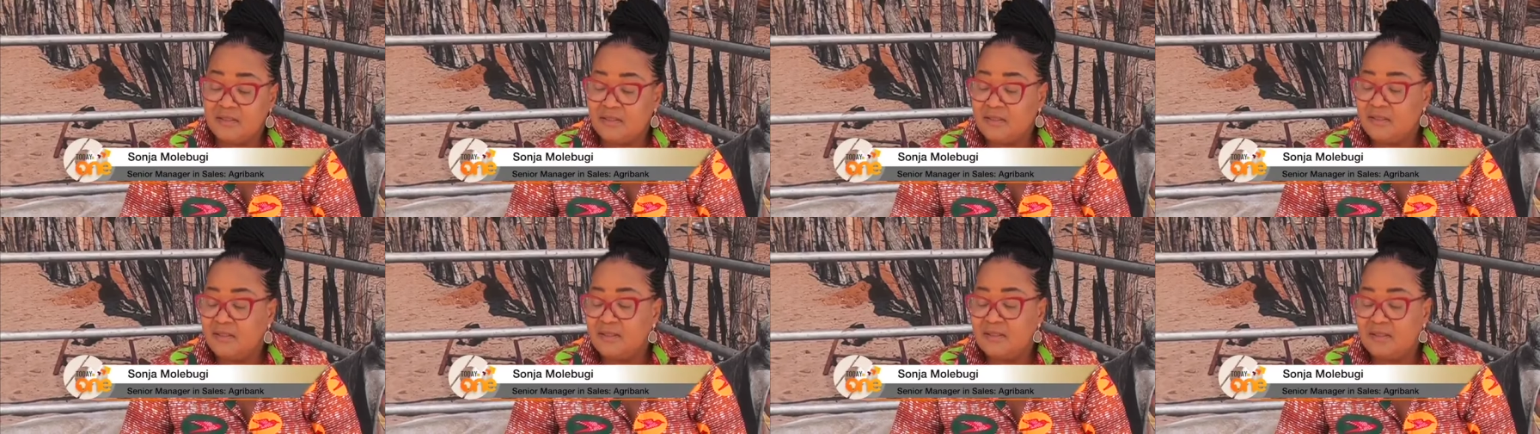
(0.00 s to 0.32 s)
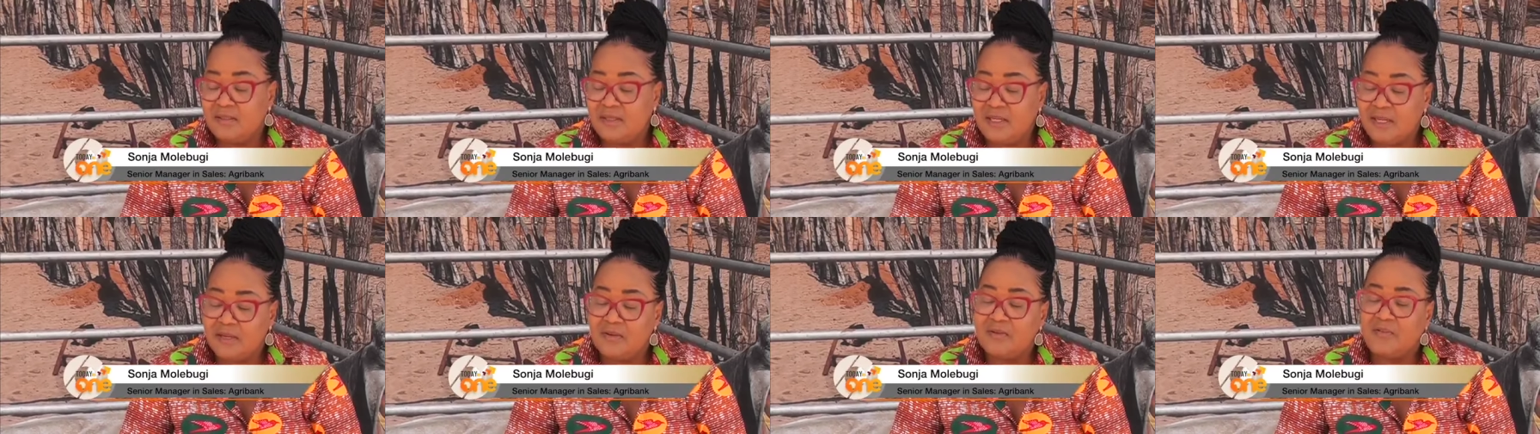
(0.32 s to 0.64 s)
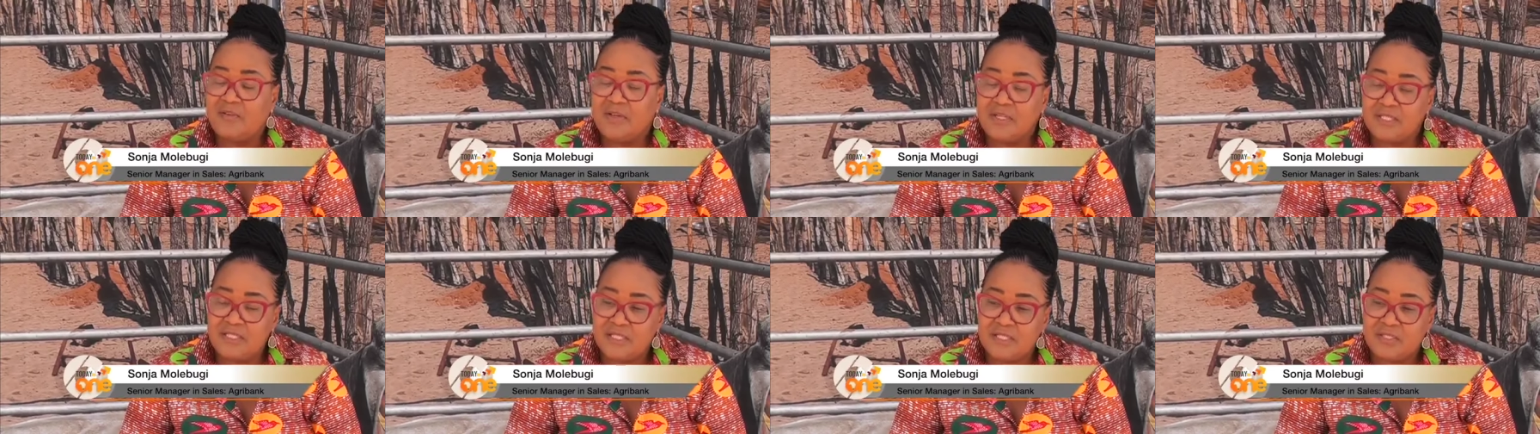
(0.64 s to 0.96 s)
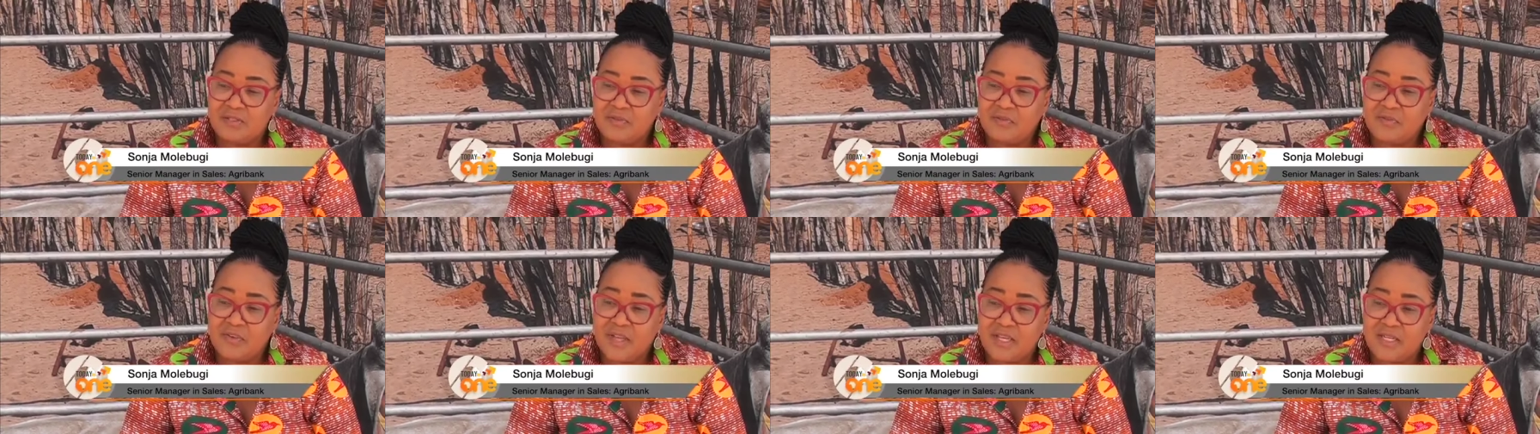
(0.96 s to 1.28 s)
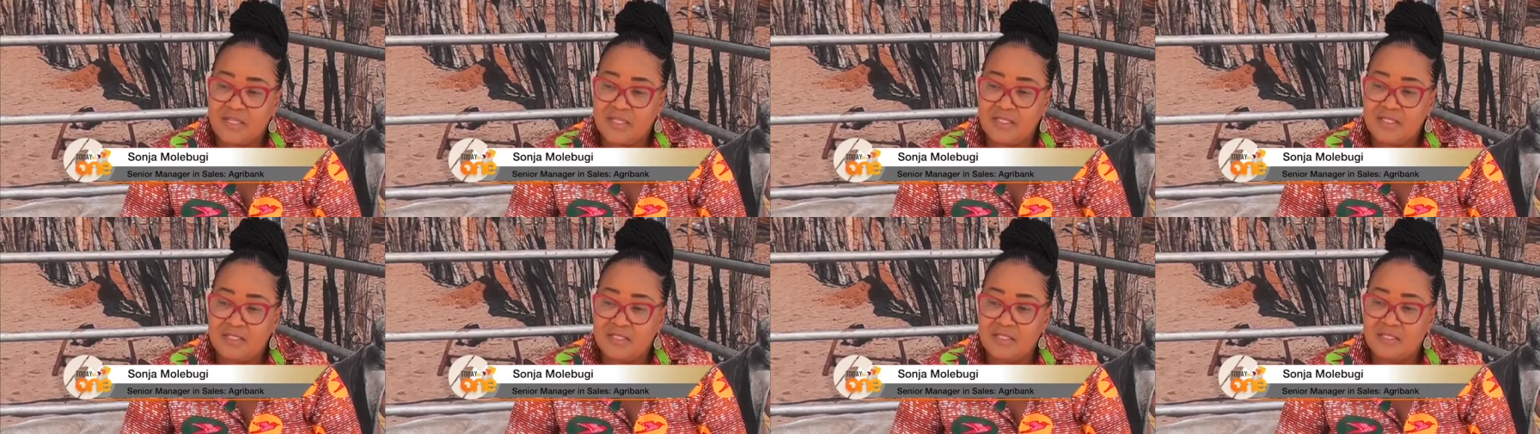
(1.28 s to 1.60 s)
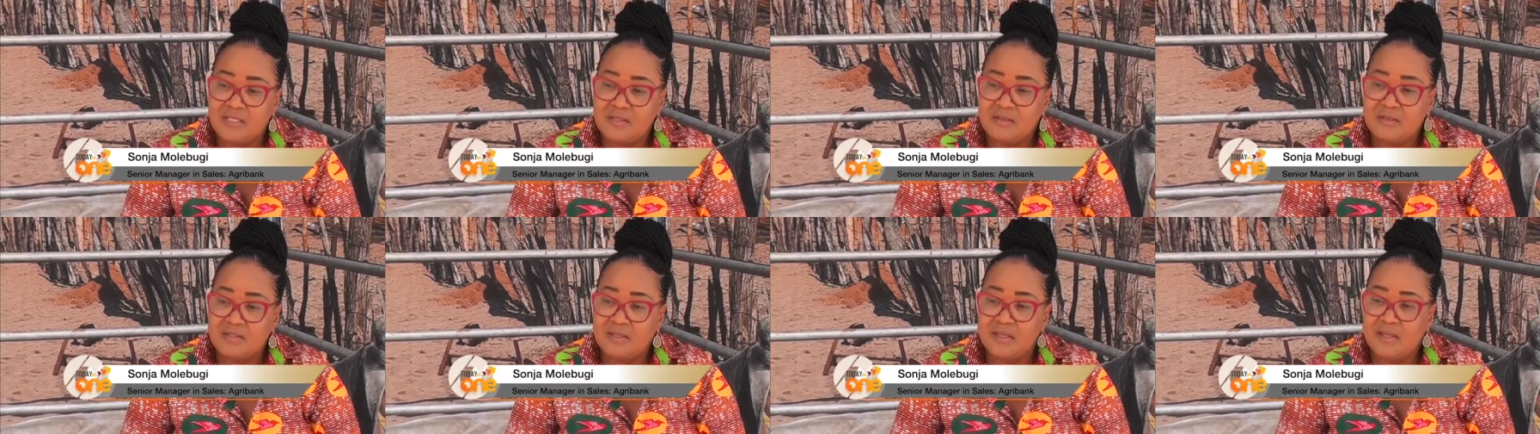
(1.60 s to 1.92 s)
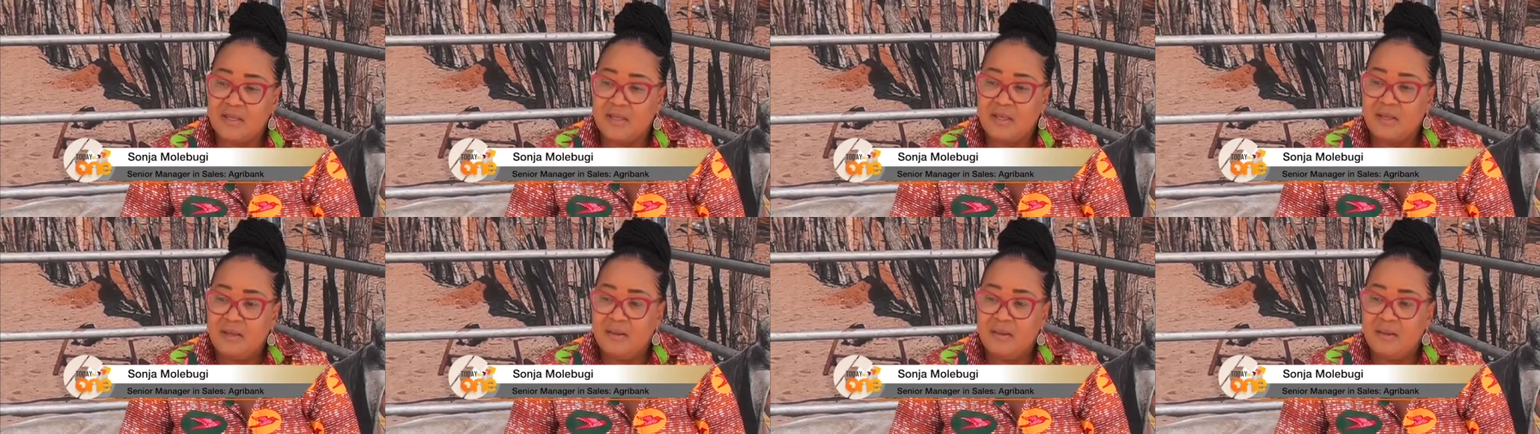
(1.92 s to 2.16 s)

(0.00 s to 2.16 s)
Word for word: uh, lack of access to finance,